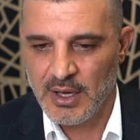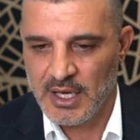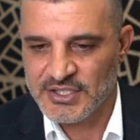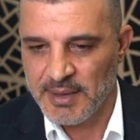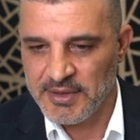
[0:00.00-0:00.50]

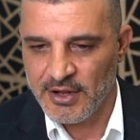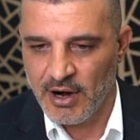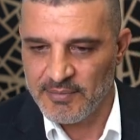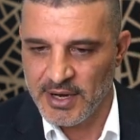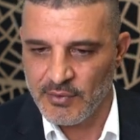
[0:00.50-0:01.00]
it's something that
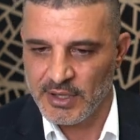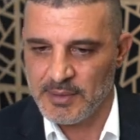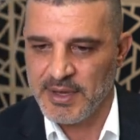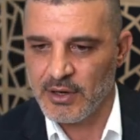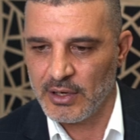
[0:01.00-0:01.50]
I've been really
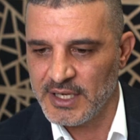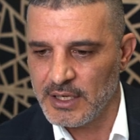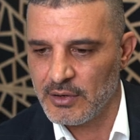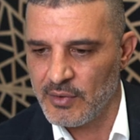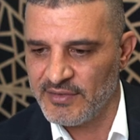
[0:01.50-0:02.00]
big on
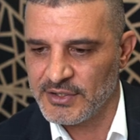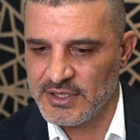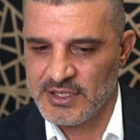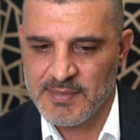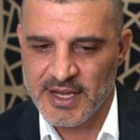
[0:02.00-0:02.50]
here at
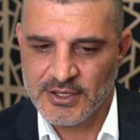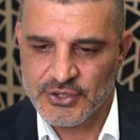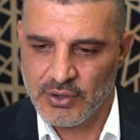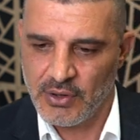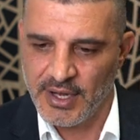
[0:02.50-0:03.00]
Reventon, is making
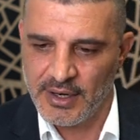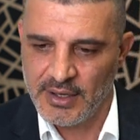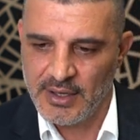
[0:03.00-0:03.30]
sure that